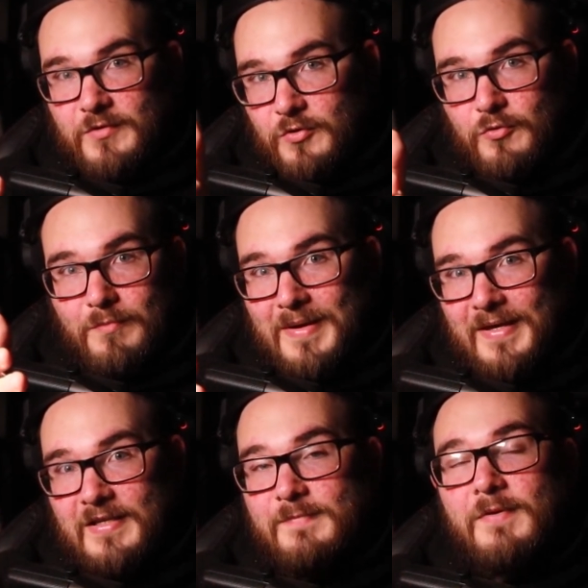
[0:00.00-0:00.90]
you
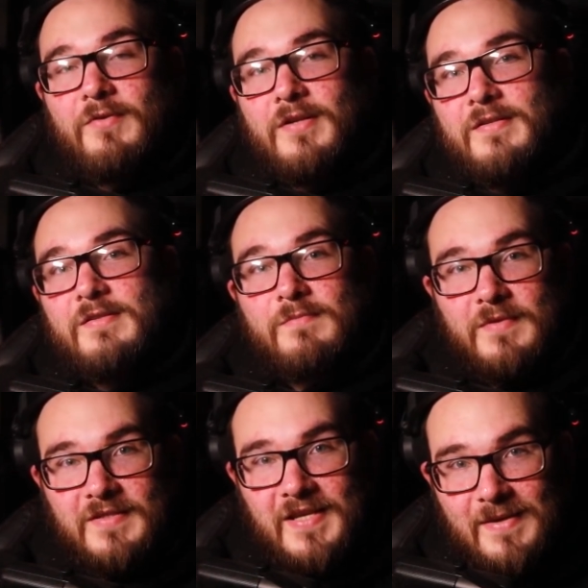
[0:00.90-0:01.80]
may experience
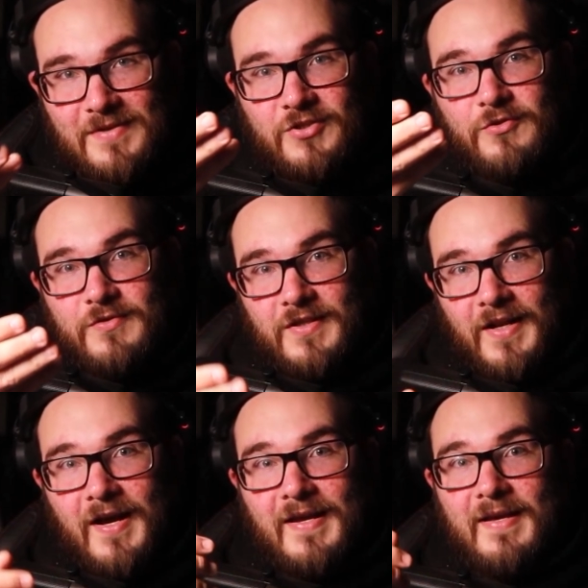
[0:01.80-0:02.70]
the same issues
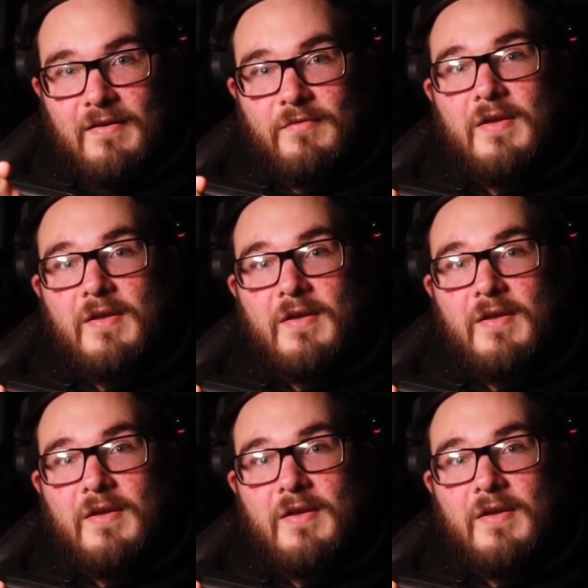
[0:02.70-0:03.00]
that I have.